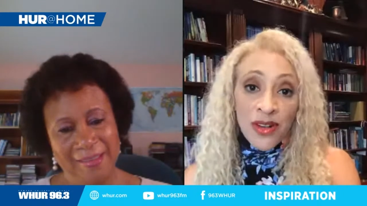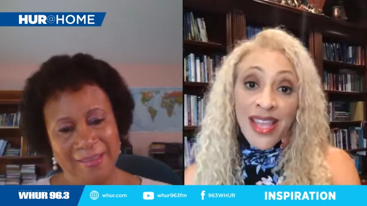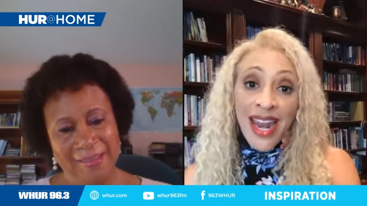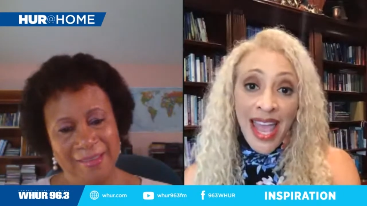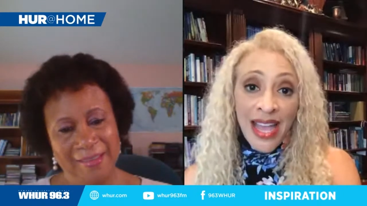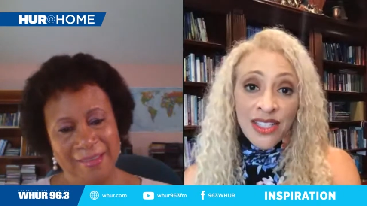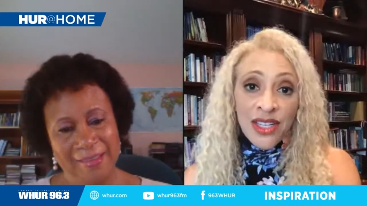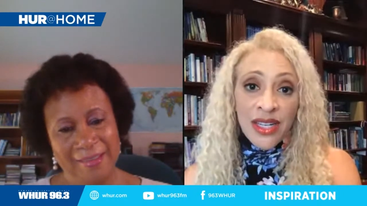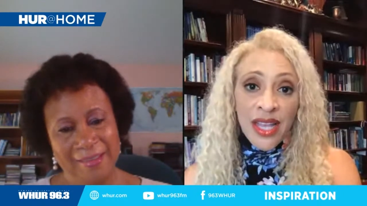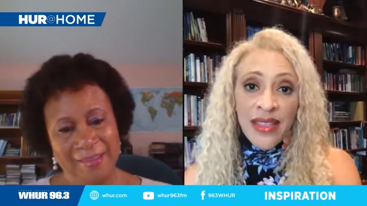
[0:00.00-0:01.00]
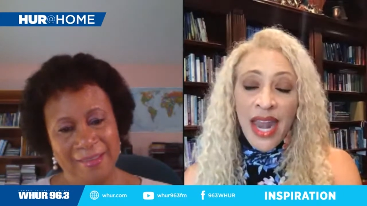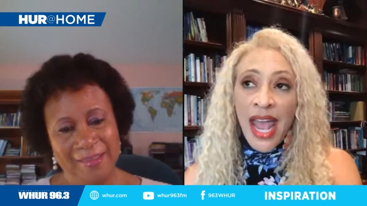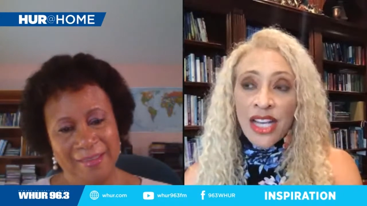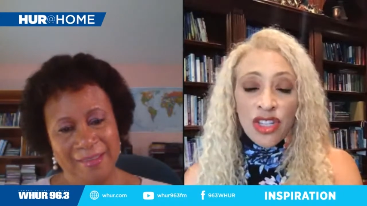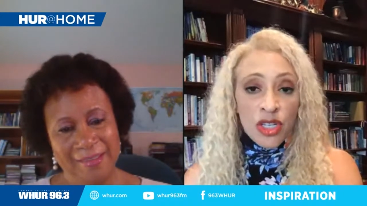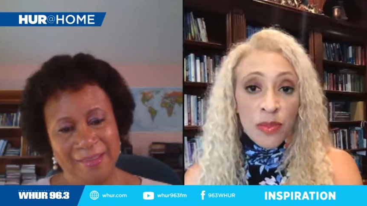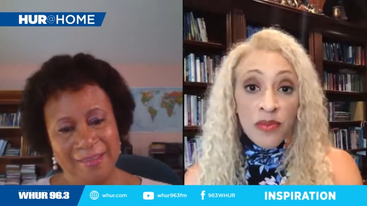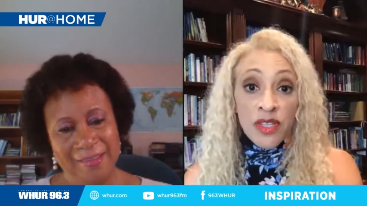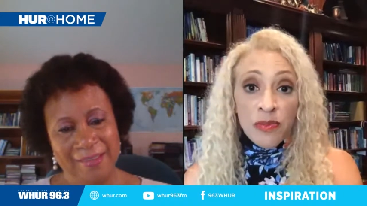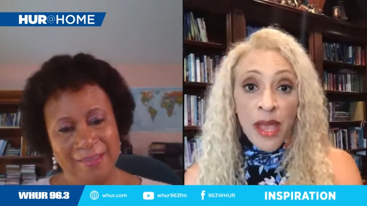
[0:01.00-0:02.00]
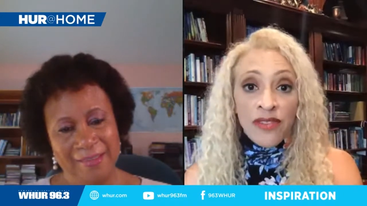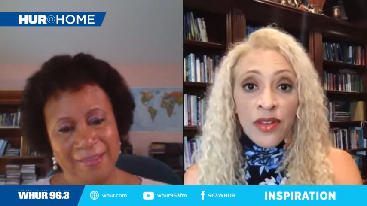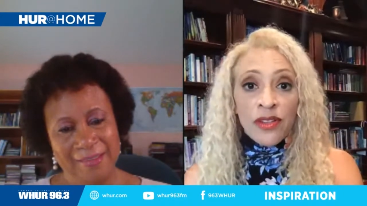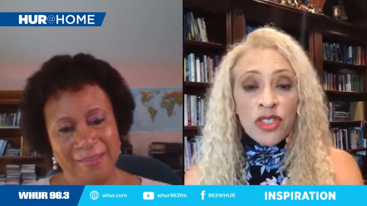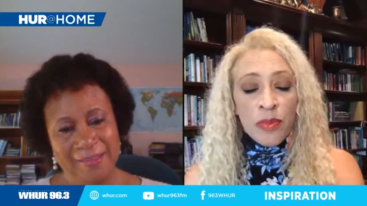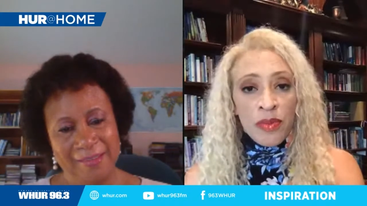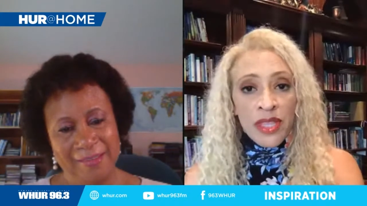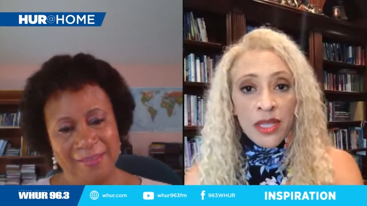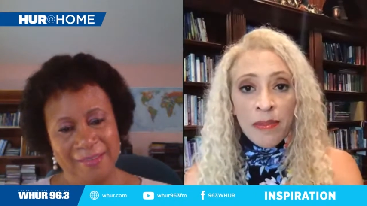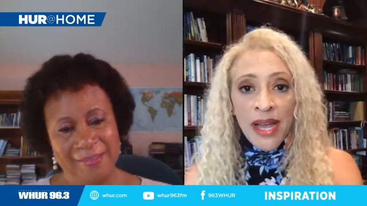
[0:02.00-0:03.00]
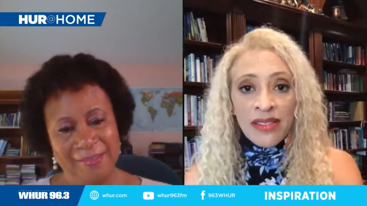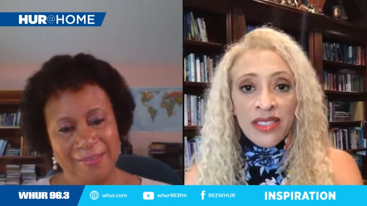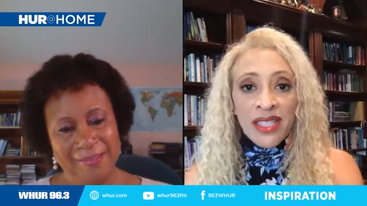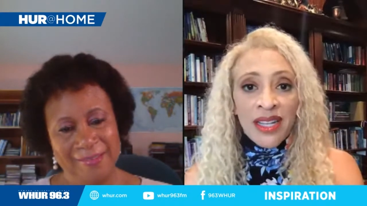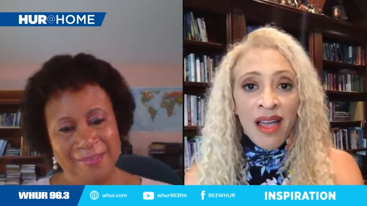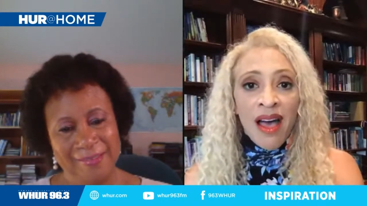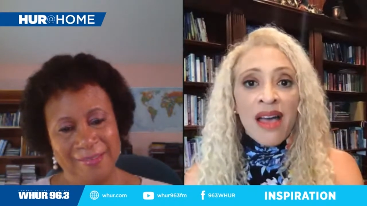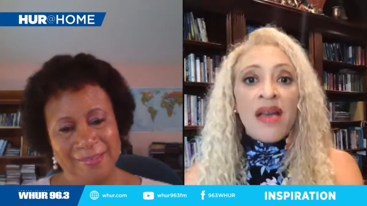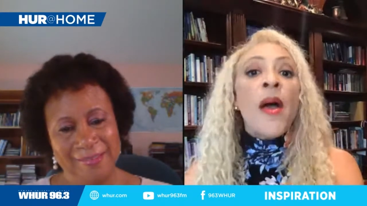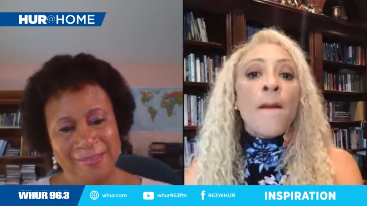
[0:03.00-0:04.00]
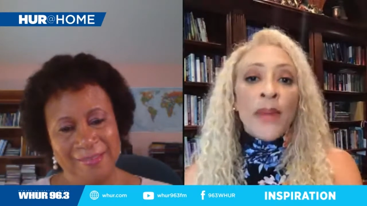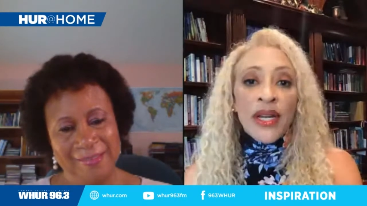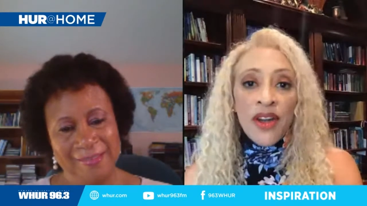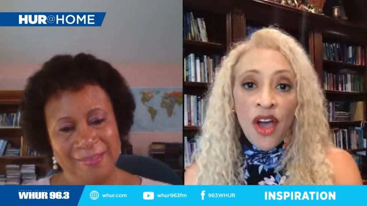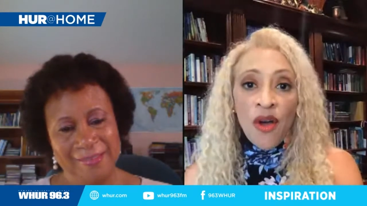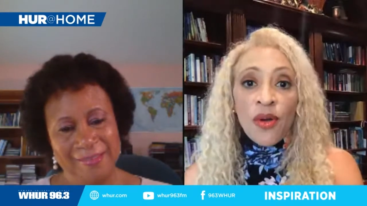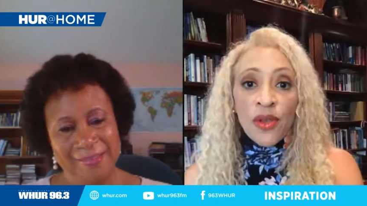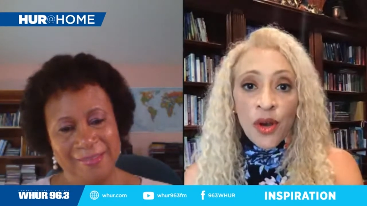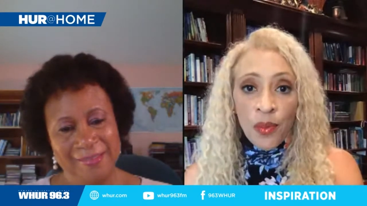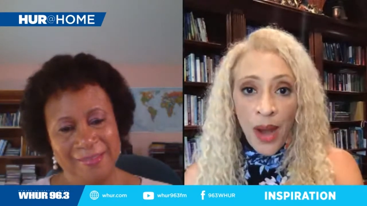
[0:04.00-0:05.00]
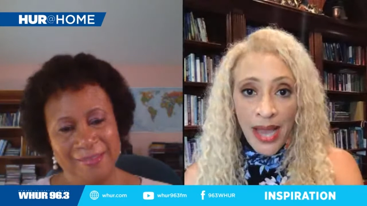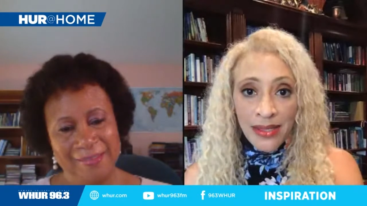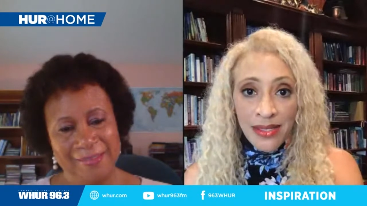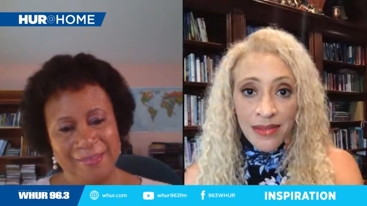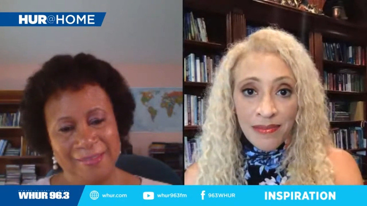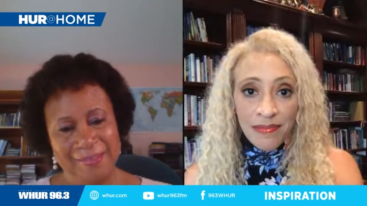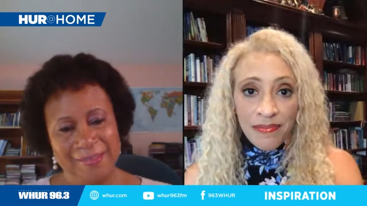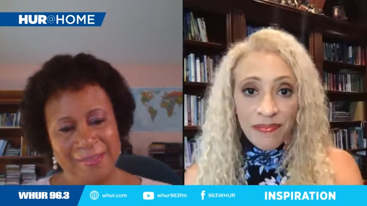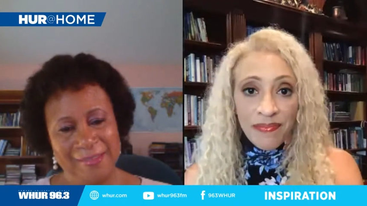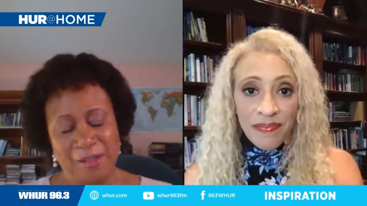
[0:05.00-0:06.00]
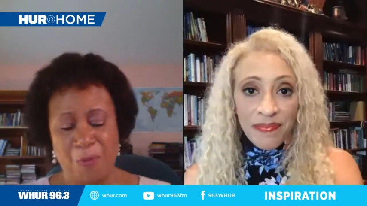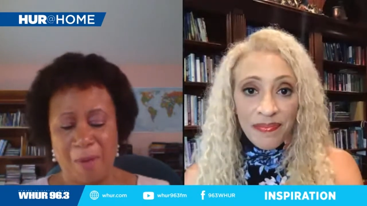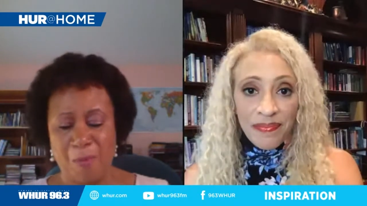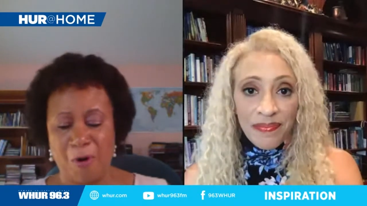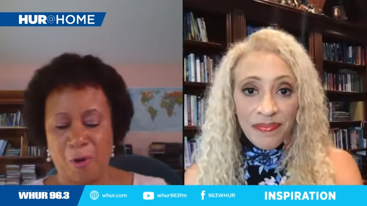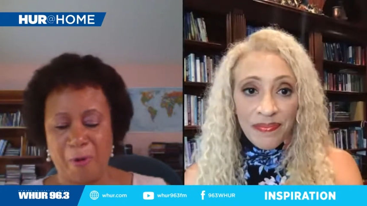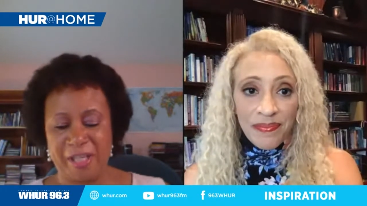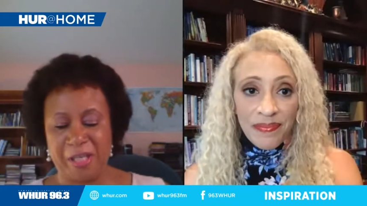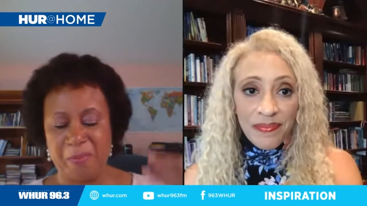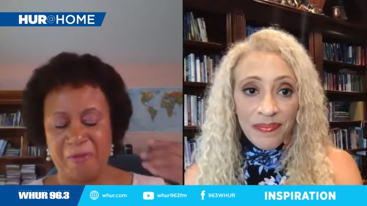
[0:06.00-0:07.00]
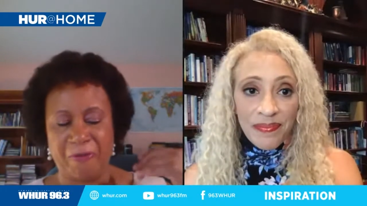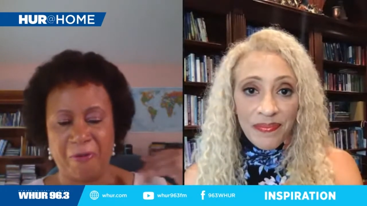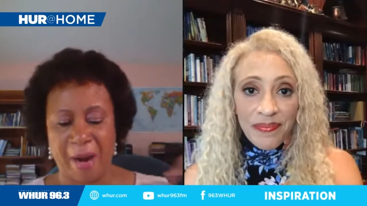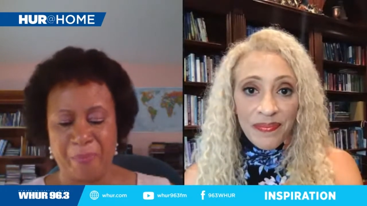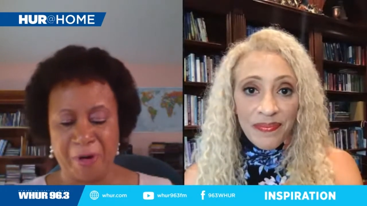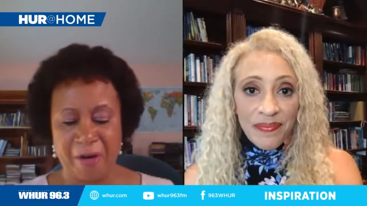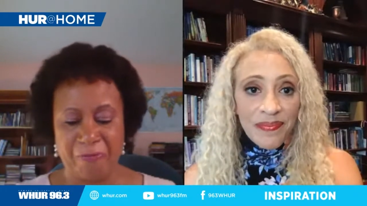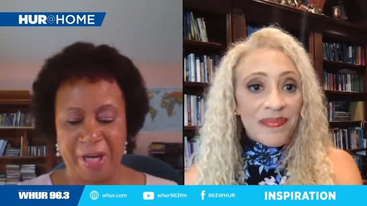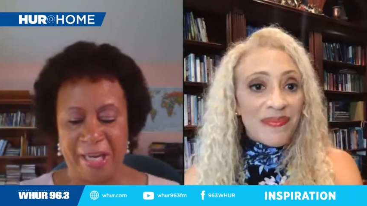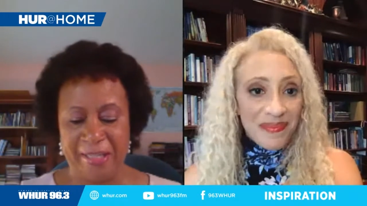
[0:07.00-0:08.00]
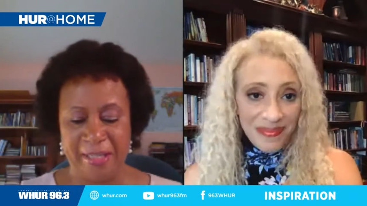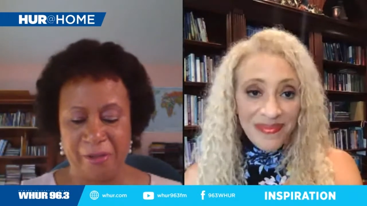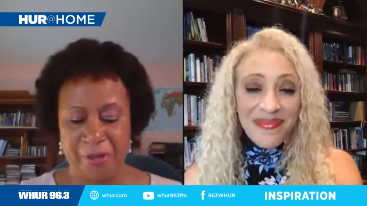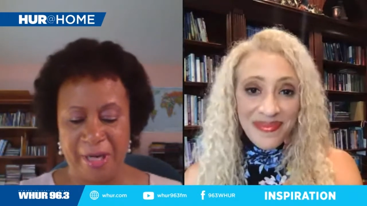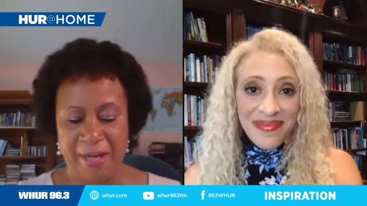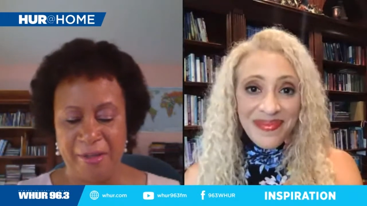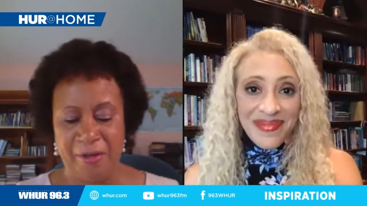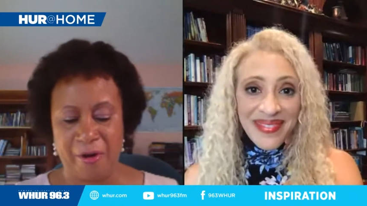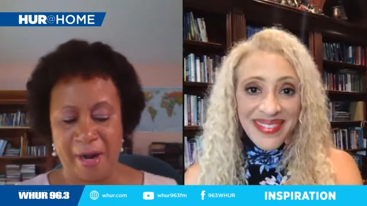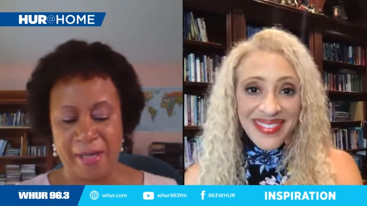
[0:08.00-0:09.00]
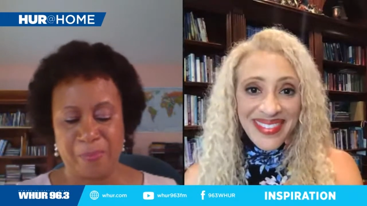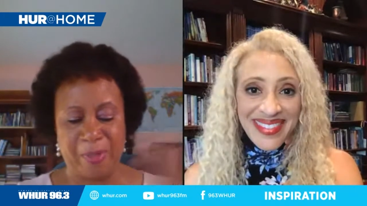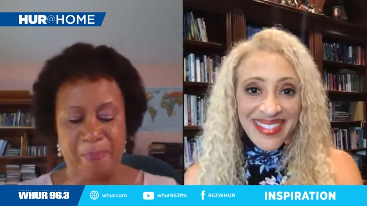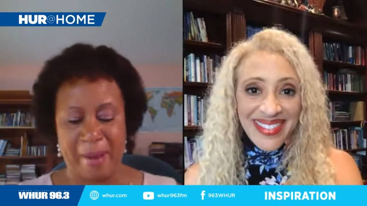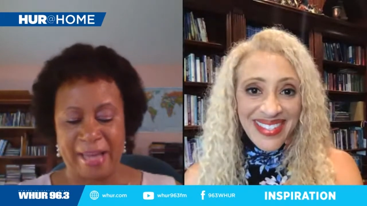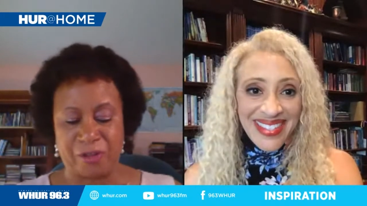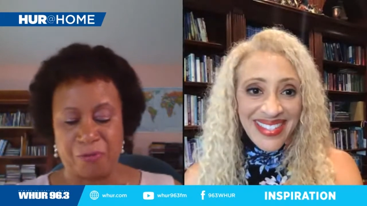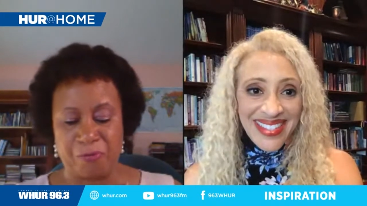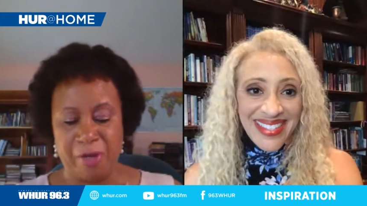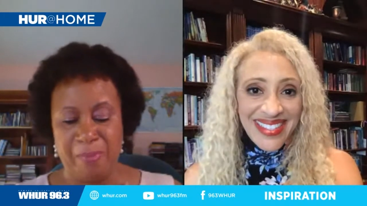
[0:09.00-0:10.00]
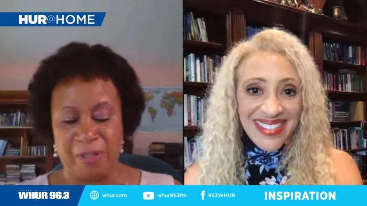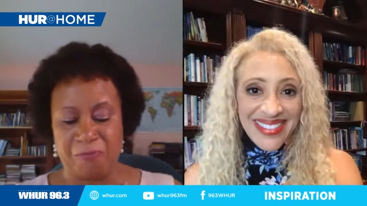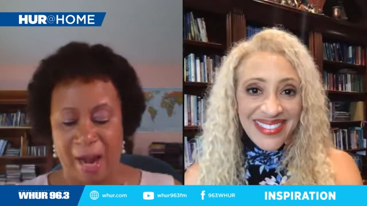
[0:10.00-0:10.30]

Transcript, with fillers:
Speaker 1: that action. And that action should be respectful, should be within the bounds of the law, but know your rights.
Speaker 2: So, one more question before I bring Ricky Dillard in. Your husband, Pastor Remus